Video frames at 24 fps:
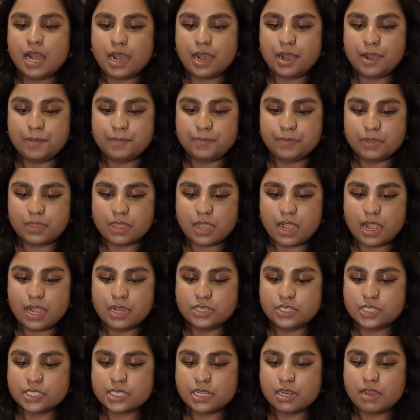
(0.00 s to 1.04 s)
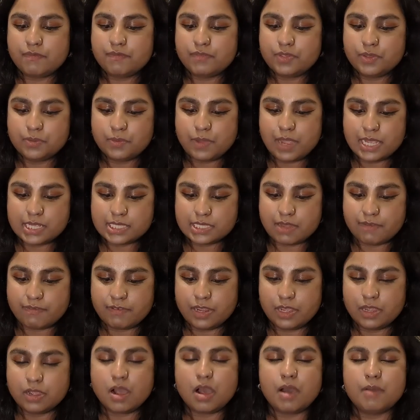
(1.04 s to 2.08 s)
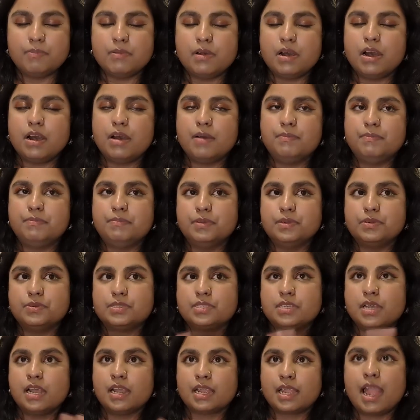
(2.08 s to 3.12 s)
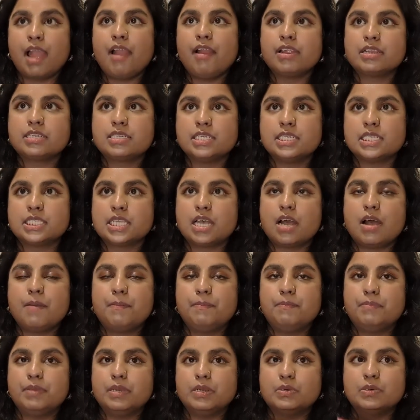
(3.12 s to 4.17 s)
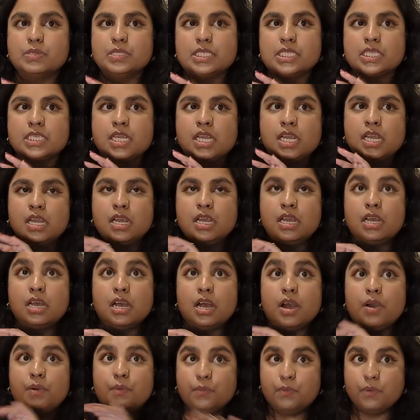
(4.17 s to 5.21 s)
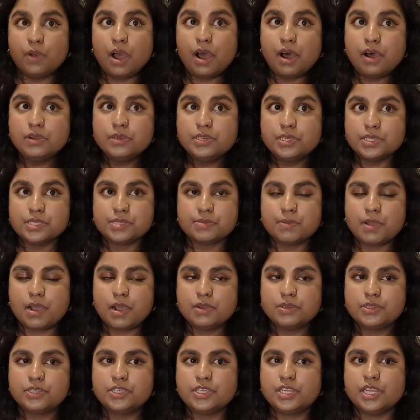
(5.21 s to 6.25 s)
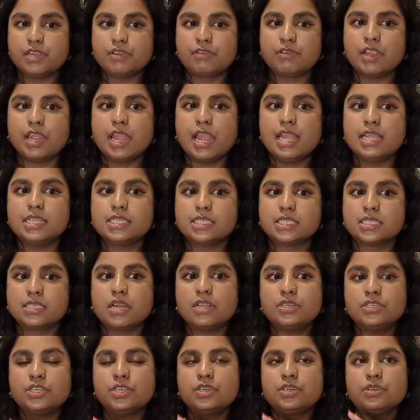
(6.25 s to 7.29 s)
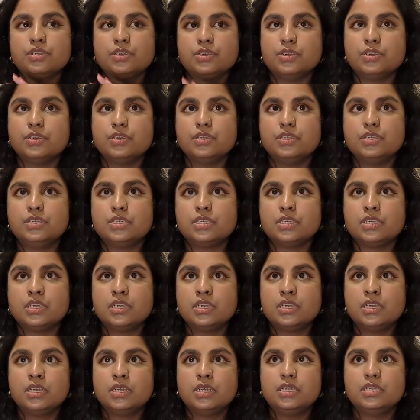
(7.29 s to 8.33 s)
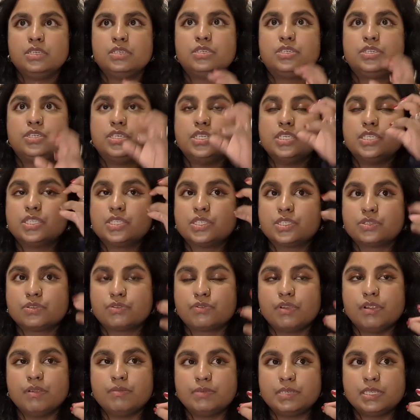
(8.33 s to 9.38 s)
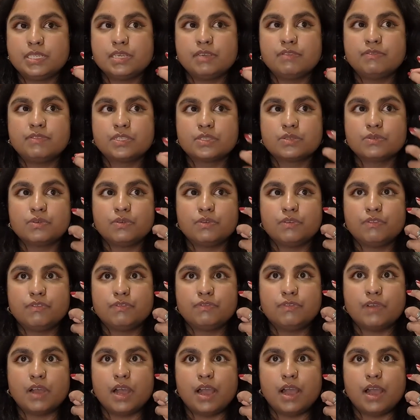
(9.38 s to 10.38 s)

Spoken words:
I just love the way Stephanie Garber builds her characters up, builds her world as well. She creates such a good descriptive sort of